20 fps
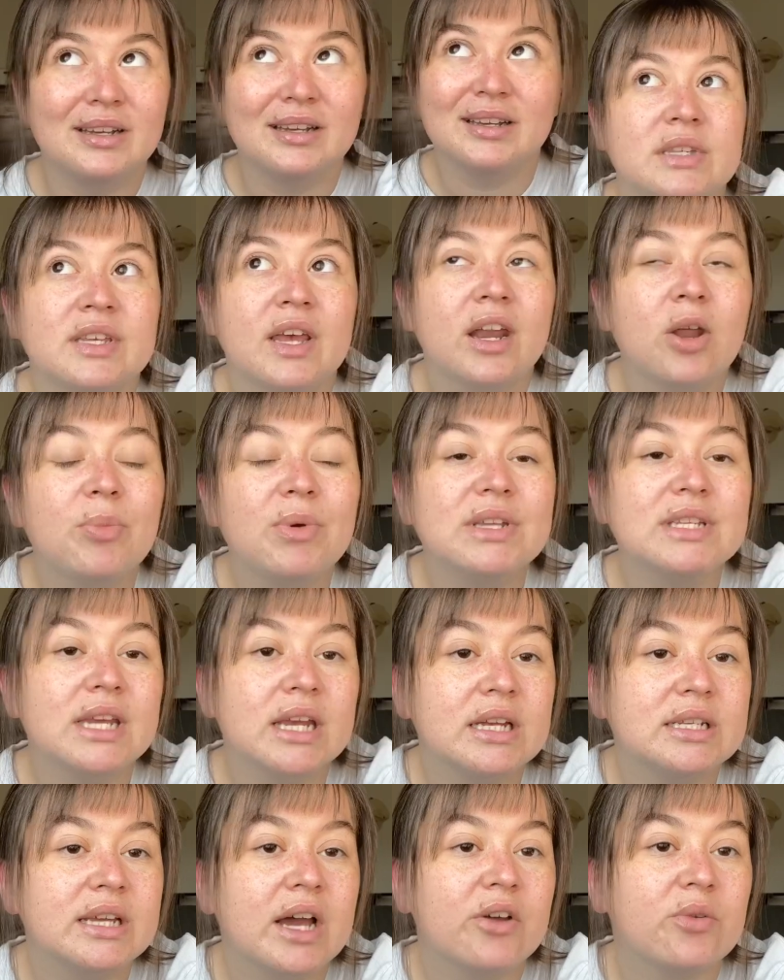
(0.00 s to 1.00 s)
Setup and
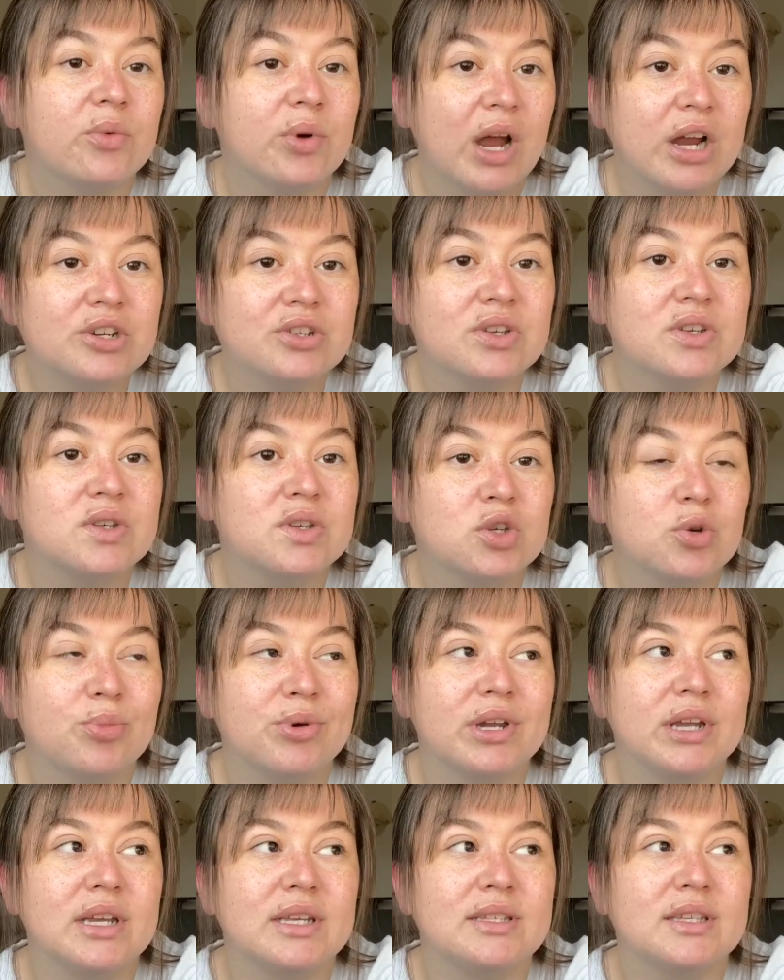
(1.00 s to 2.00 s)
takedown were actually super
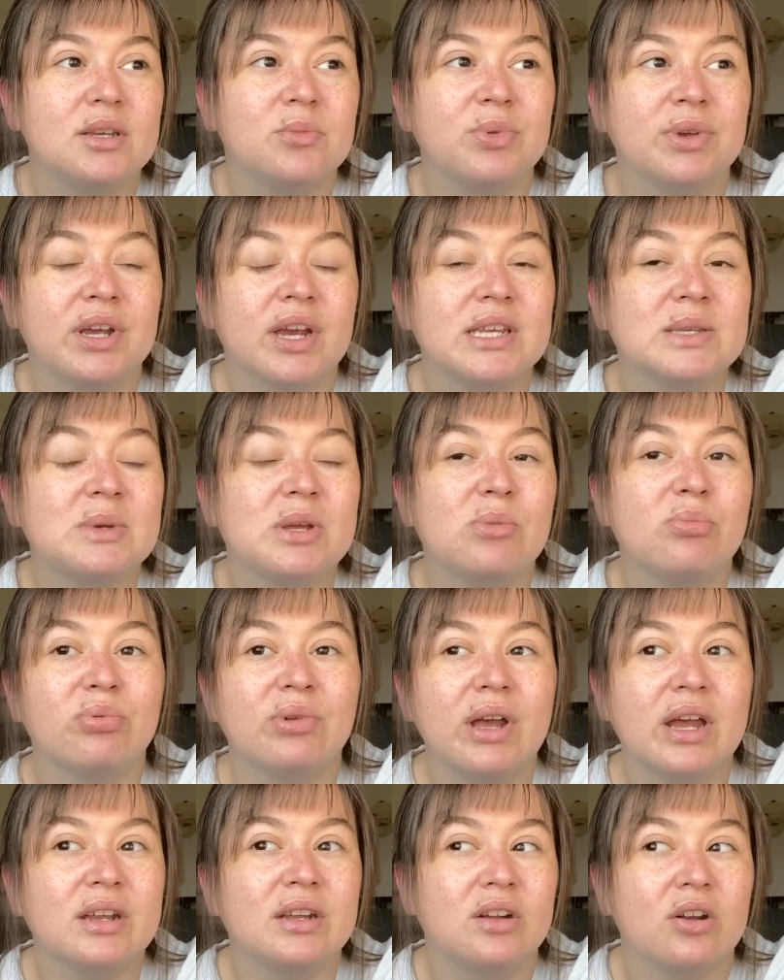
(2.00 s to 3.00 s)
easy because we had
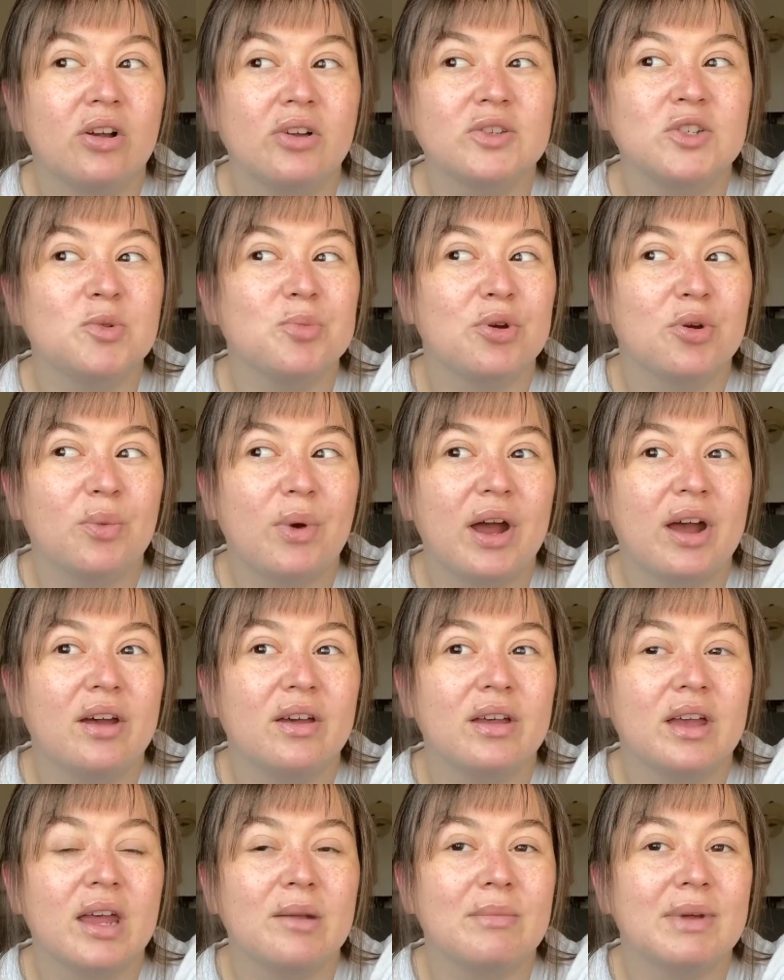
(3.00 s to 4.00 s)
planned it all super
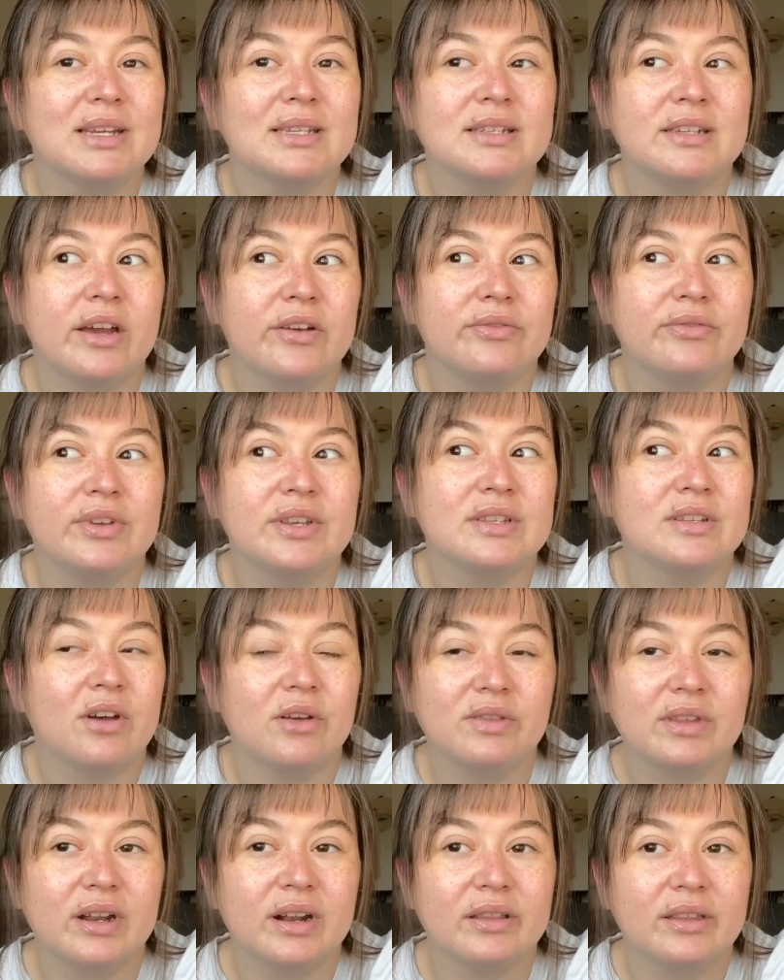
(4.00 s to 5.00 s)
well, and my stuff is
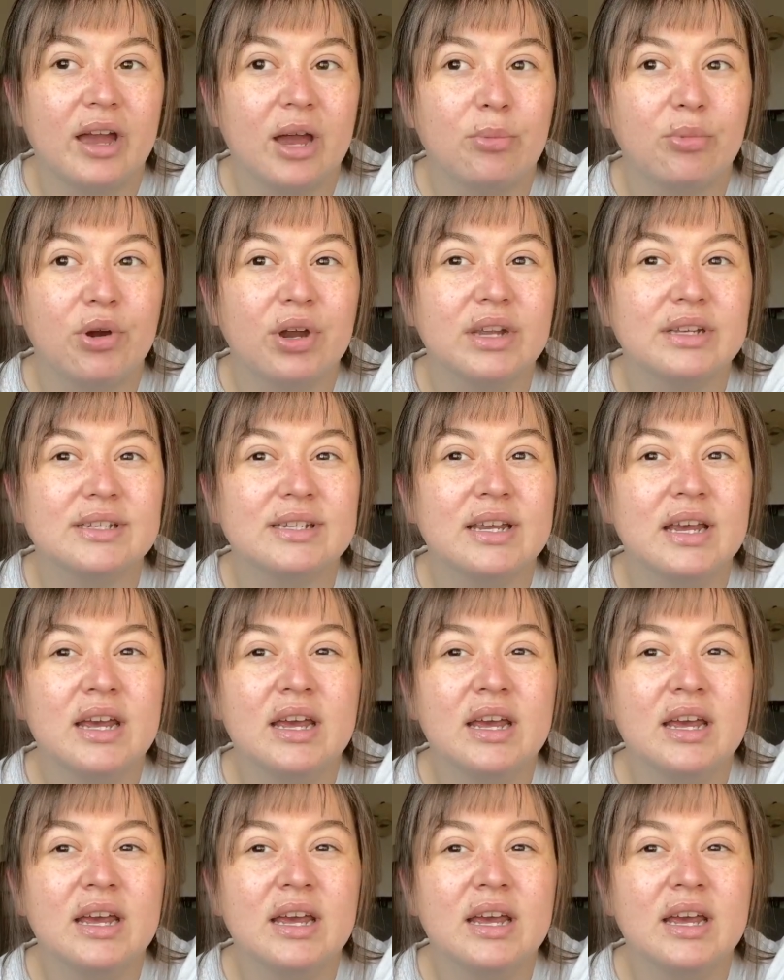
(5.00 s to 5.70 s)
not that elaborate.